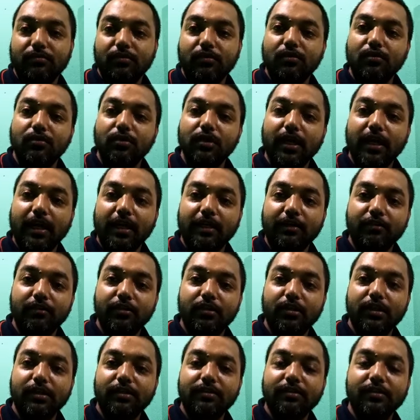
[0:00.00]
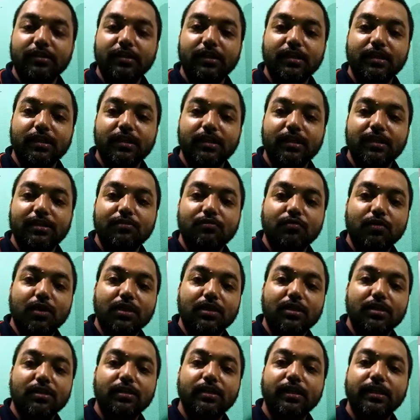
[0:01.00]
Not only hydroelectricity, this
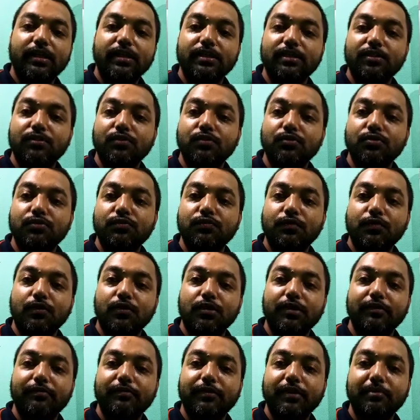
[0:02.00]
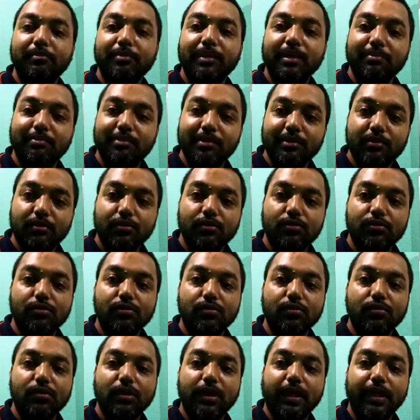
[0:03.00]
water is used for different purpose
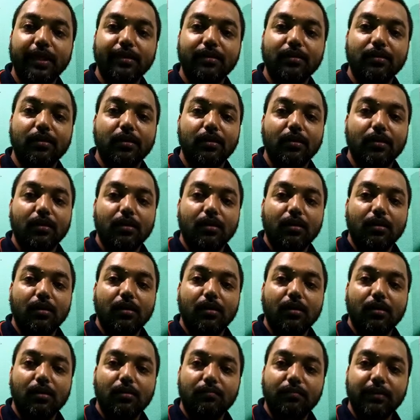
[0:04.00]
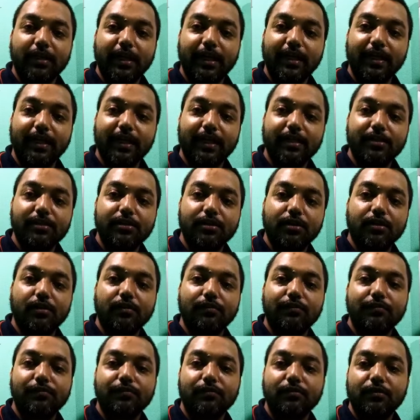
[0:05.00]
also, like irrigation
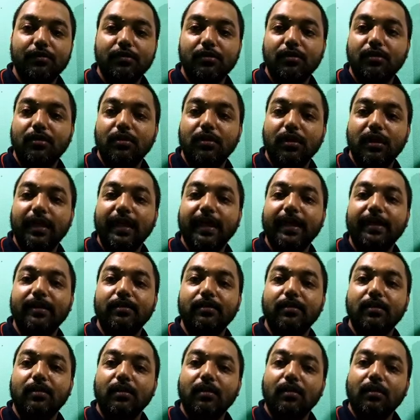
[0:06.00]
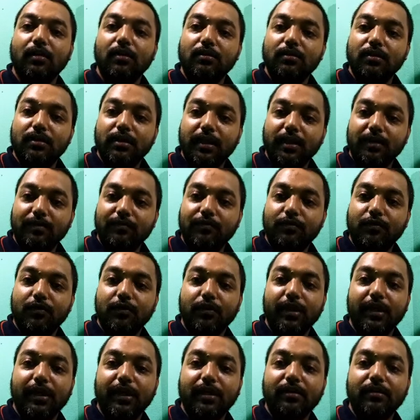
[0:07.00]
of land, then
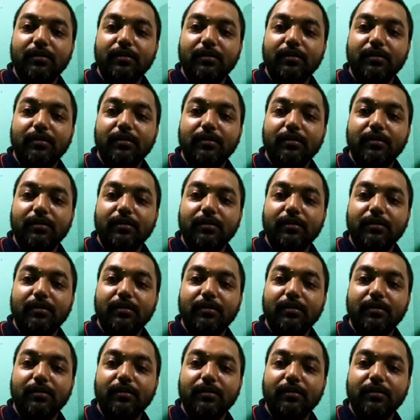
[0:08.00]
for